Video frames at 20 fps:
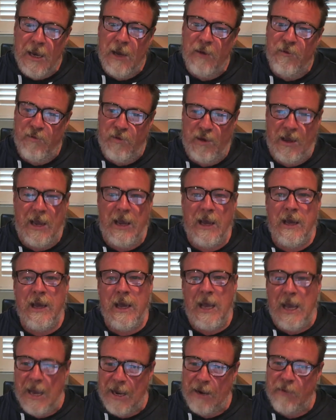a fair,
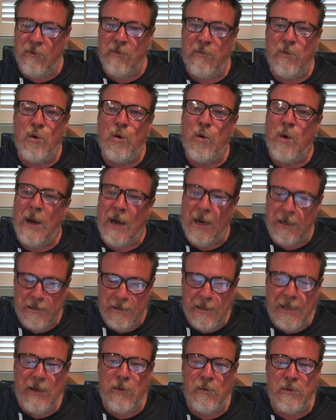equitable
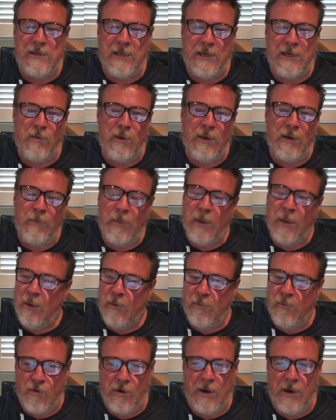and legal settlement
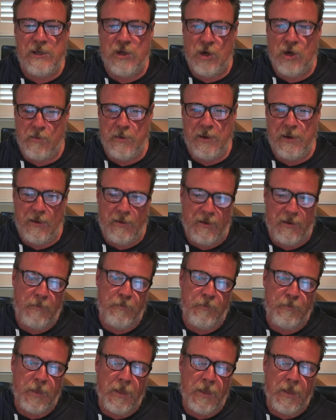for our time together.